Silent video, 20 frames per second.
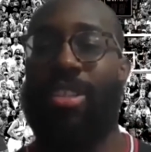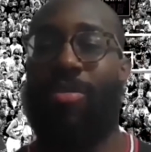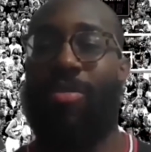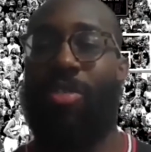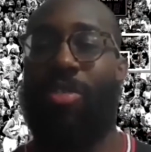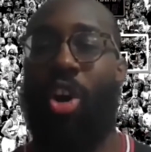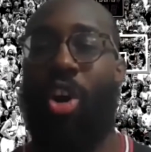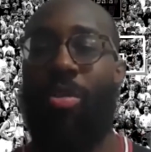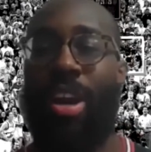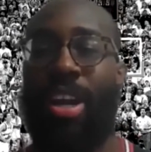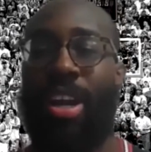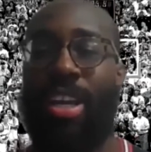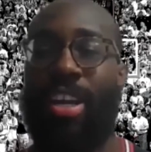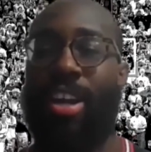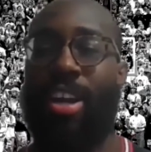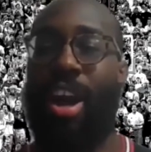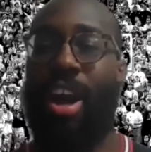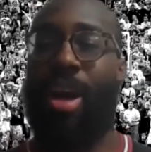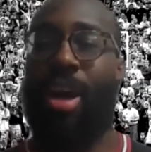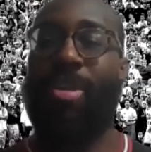of already
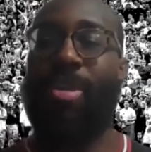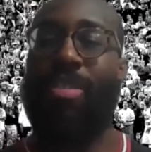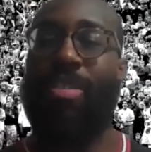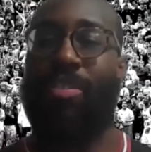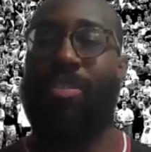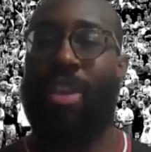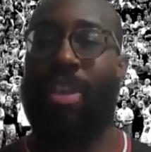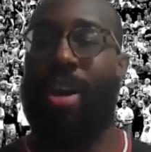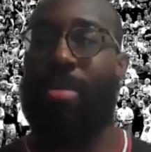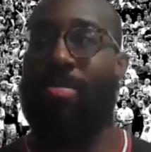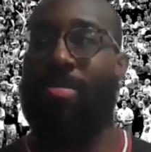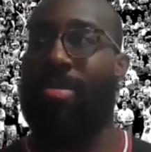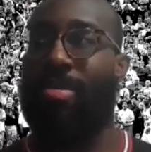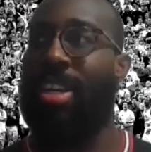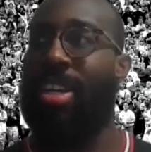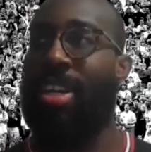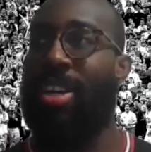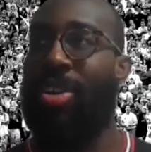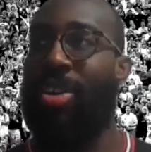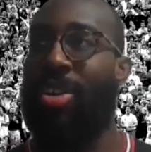coming from
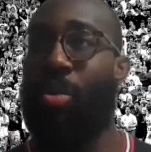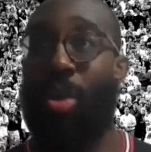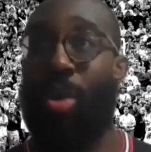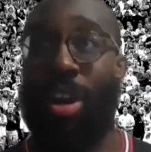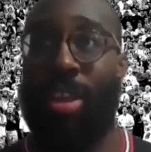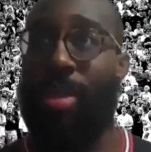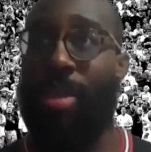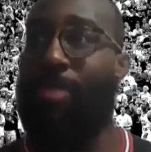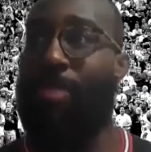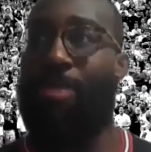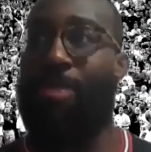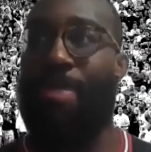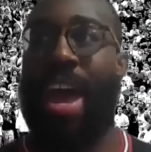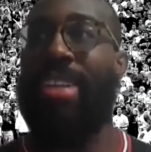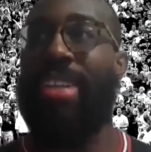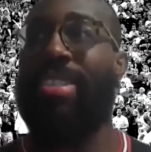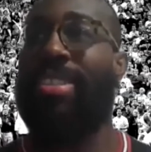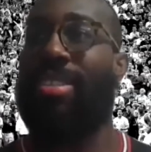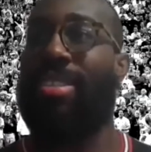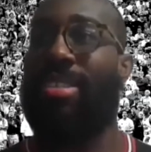one of the
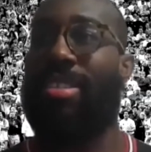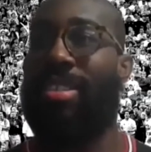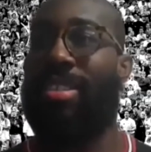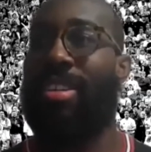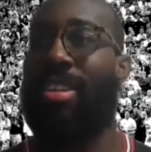best,